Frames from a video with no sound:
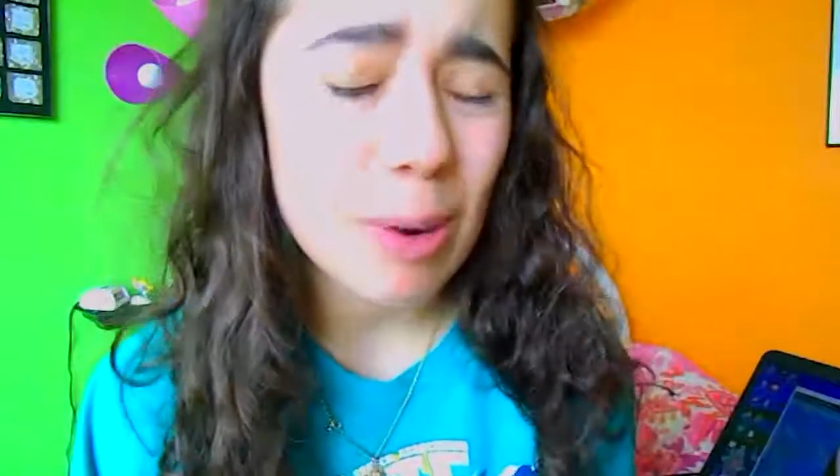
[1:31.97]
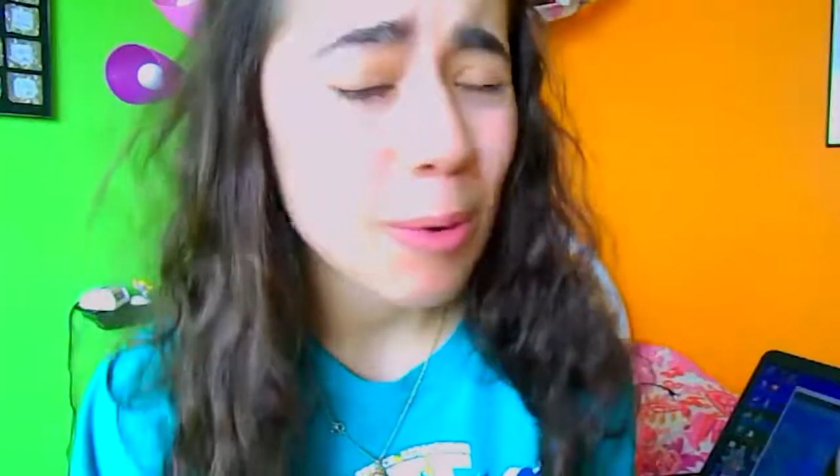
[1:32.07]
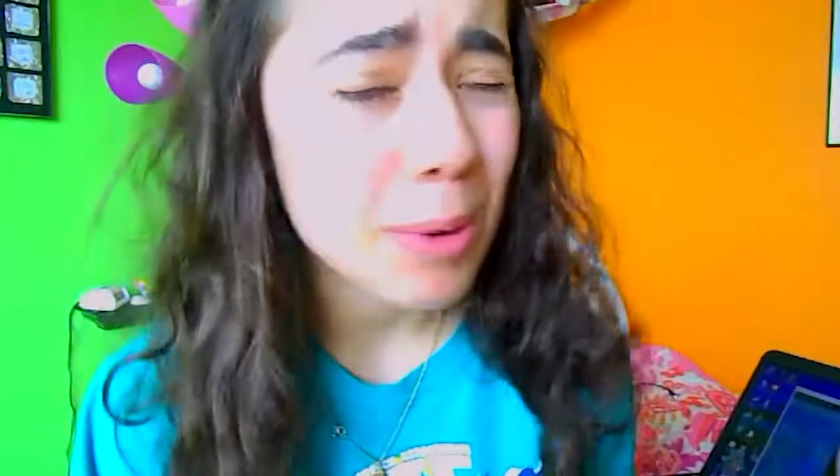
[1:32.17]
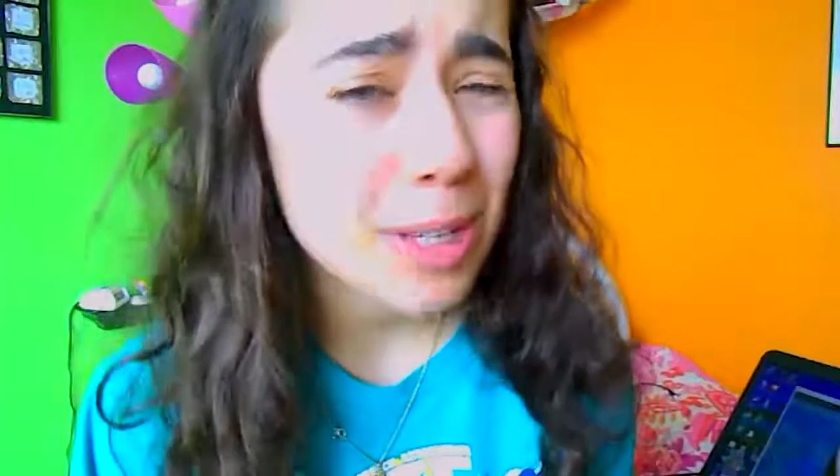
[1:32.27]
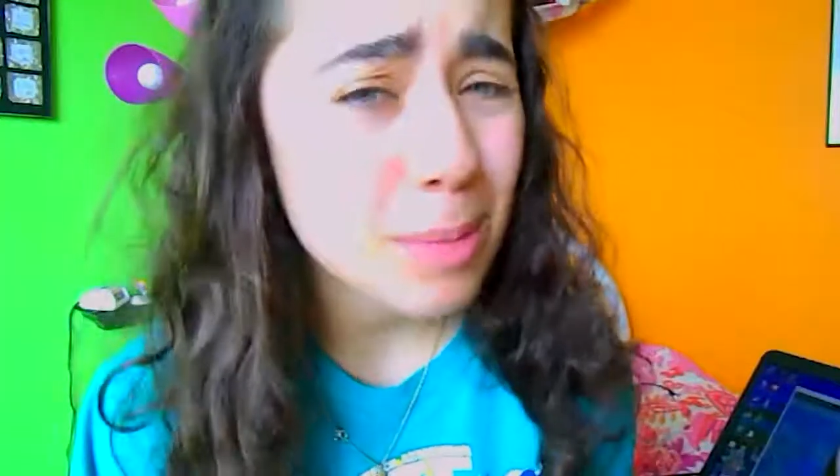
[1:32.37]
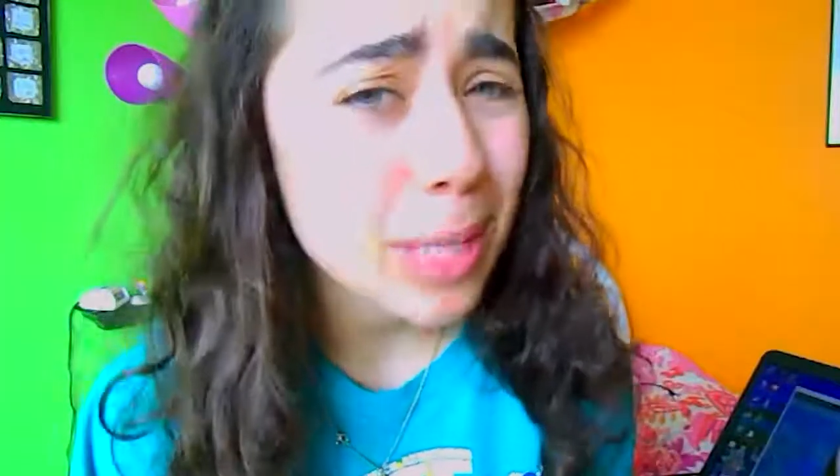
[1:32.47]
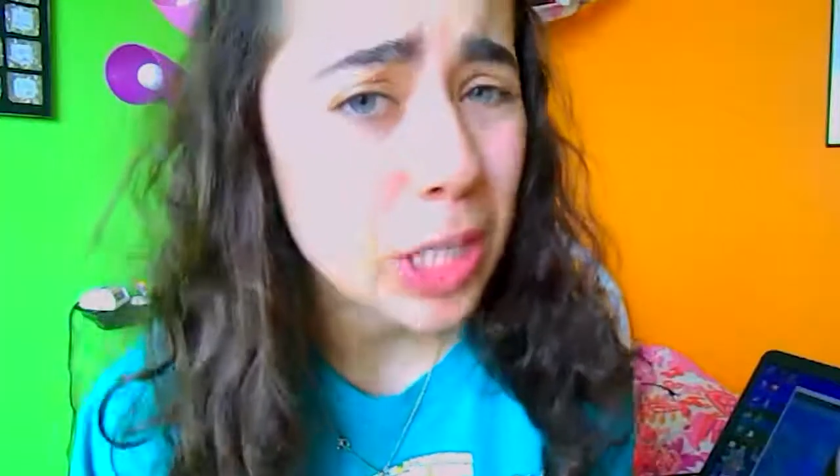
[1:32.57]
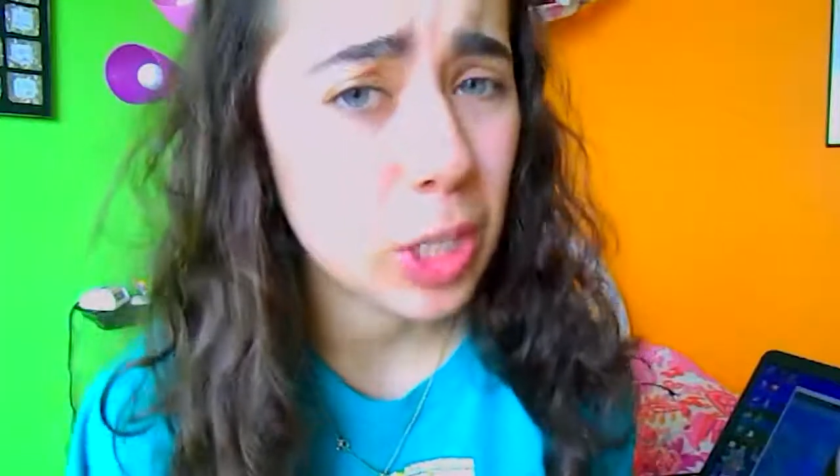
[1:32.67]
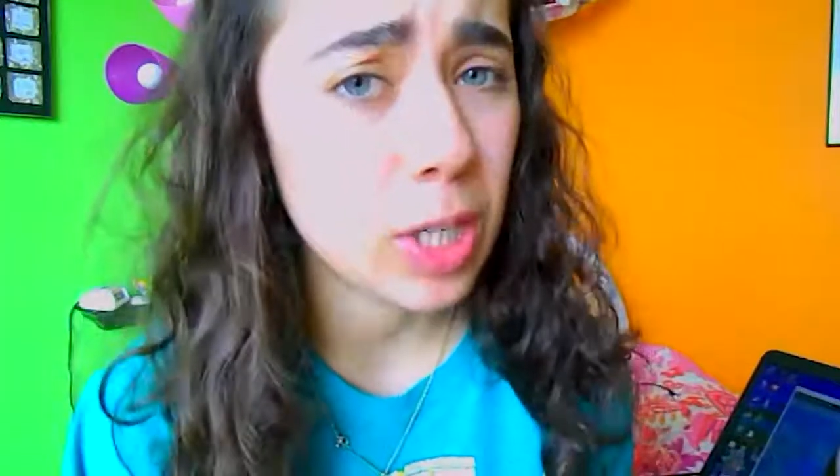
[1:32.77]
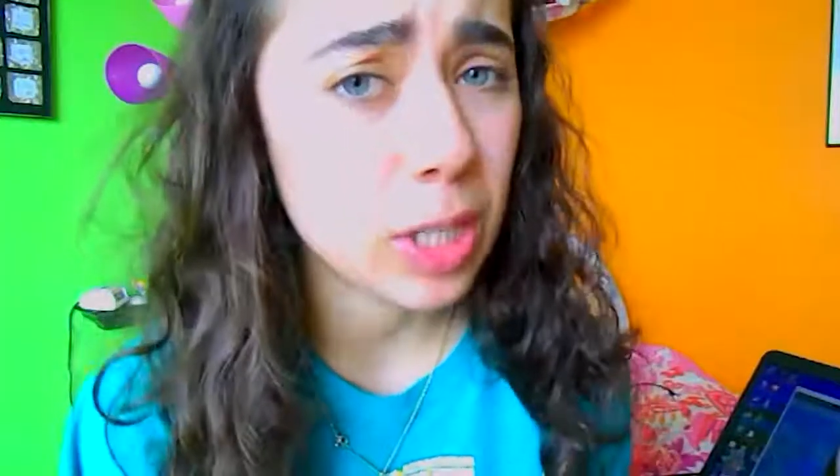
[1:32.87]
always
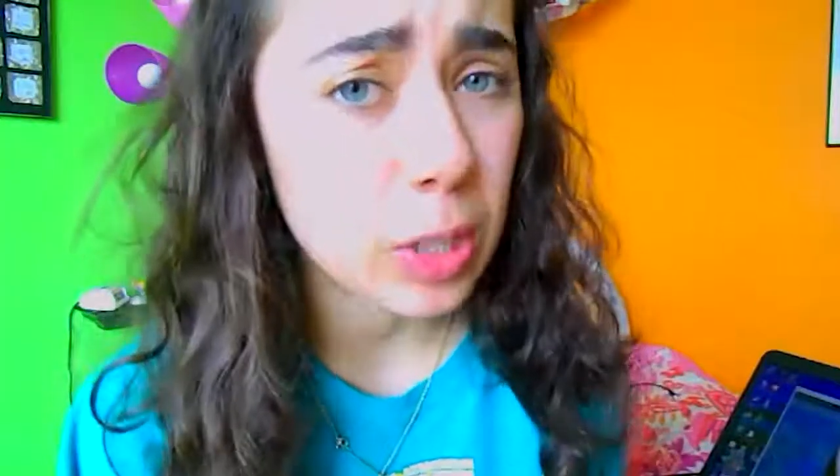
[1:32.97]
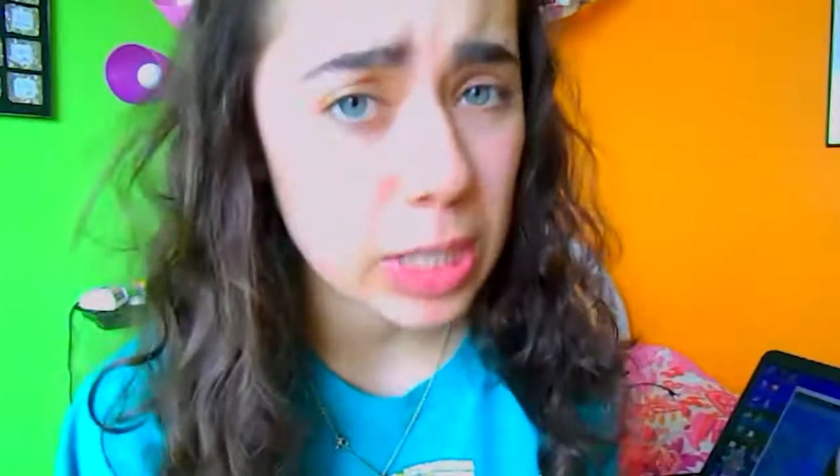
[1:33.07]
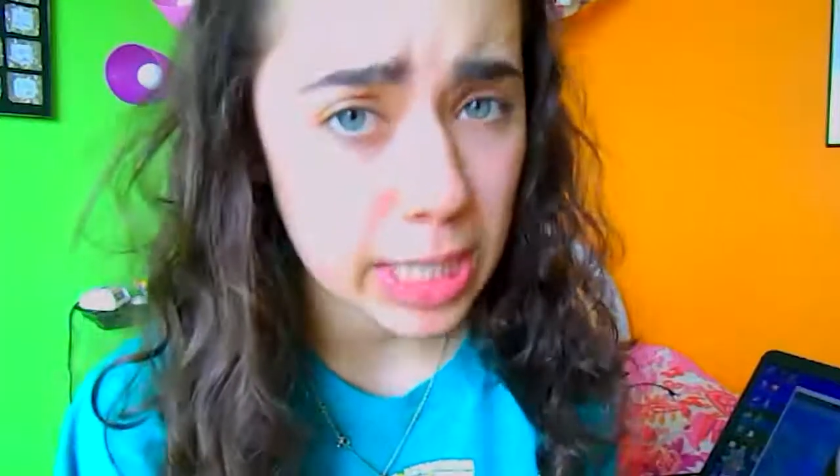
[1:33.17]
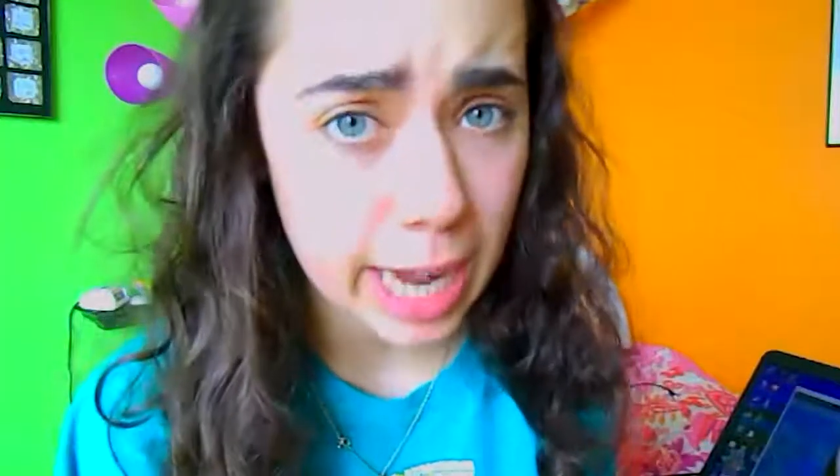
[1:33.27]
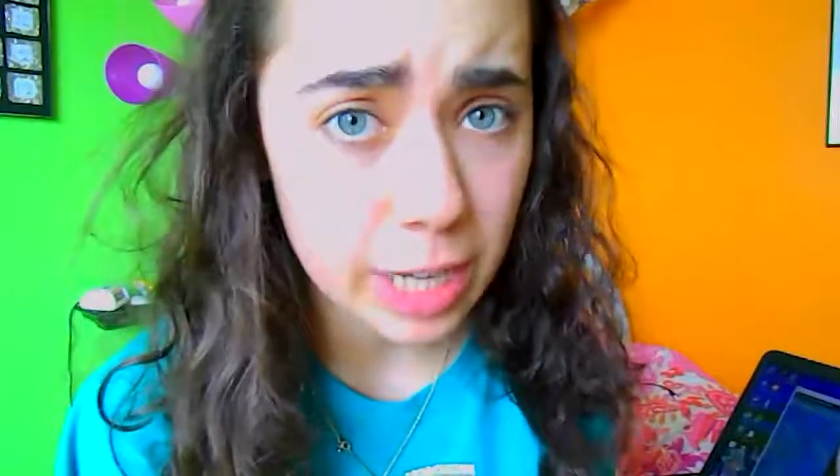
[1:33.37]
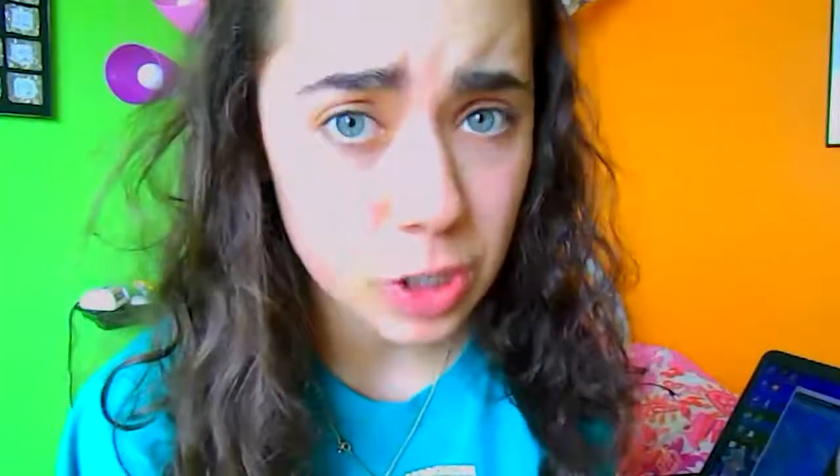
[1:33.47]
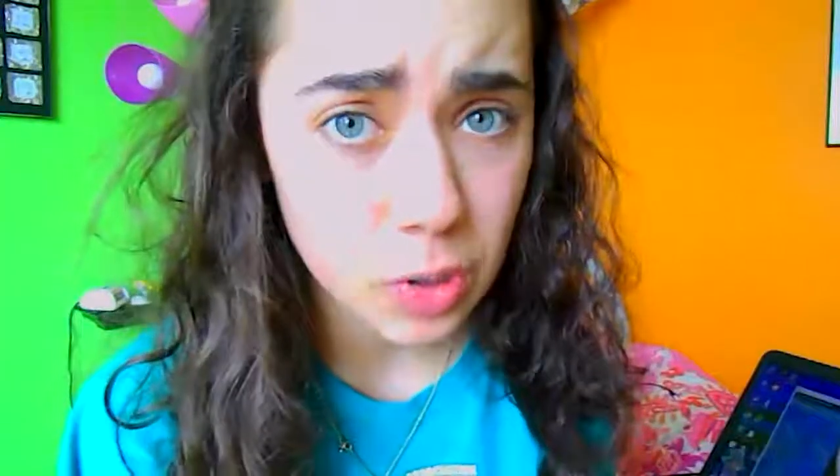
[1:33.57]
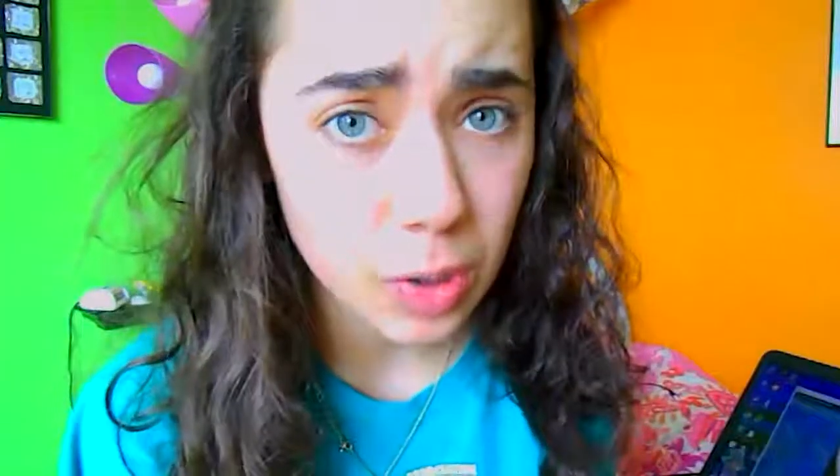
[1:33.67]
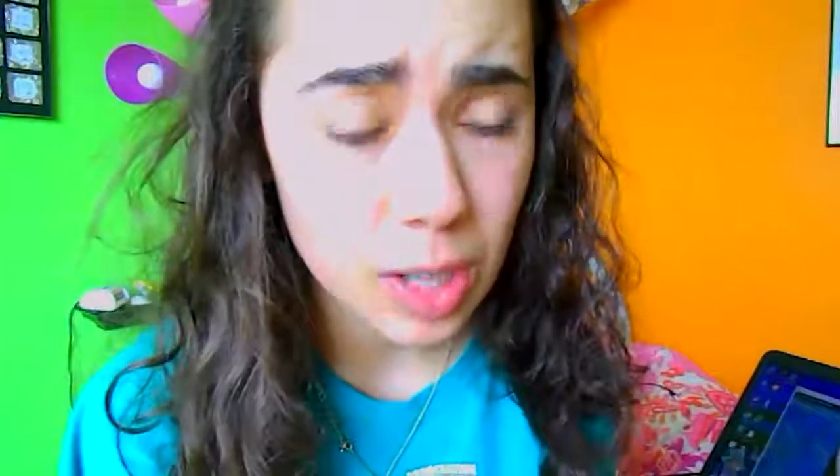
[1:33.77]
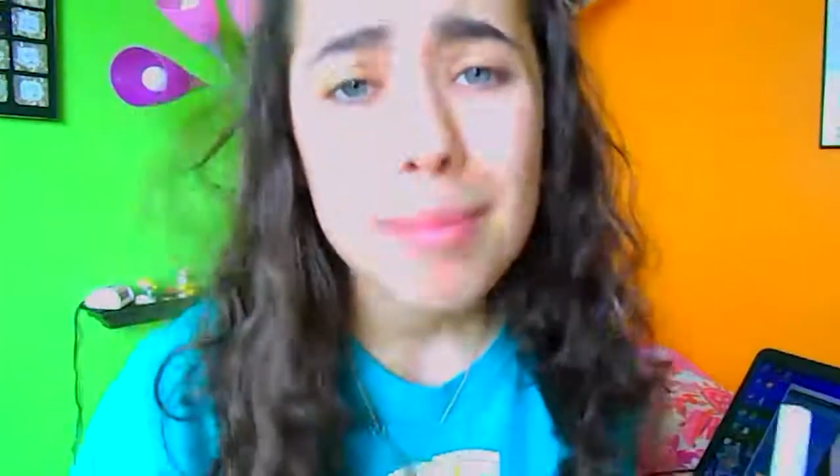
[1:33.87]
make sure it looks natural